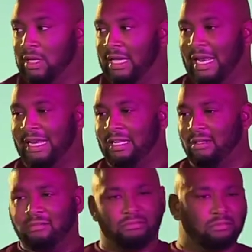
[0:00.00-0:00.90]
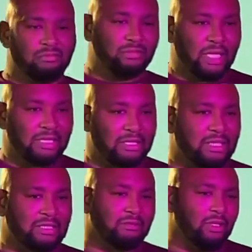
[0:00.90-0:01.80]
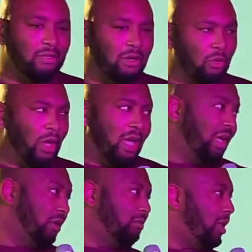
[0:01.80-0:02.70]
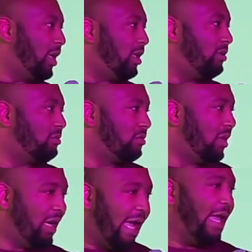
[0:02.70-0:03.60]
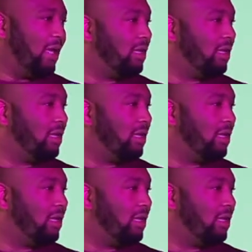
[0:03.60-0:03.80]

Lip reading: And I didn't, and that's, you know, okay, like, I got it.